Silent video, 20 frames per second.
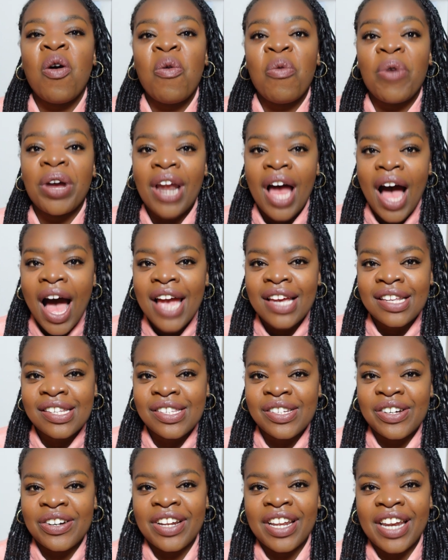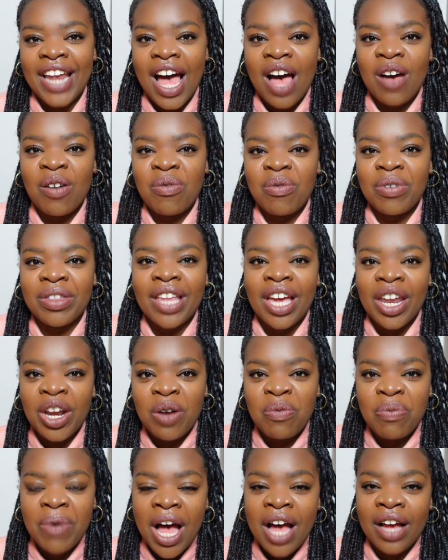When I started out with
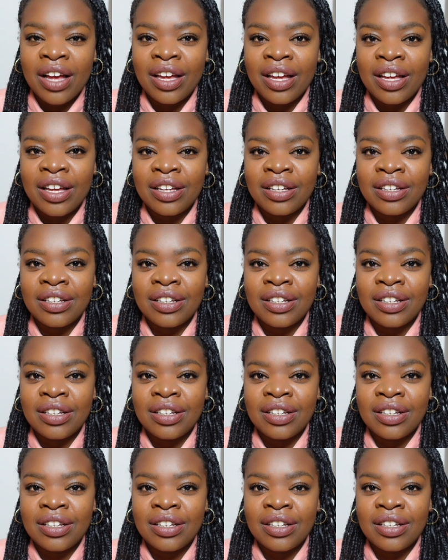opanga,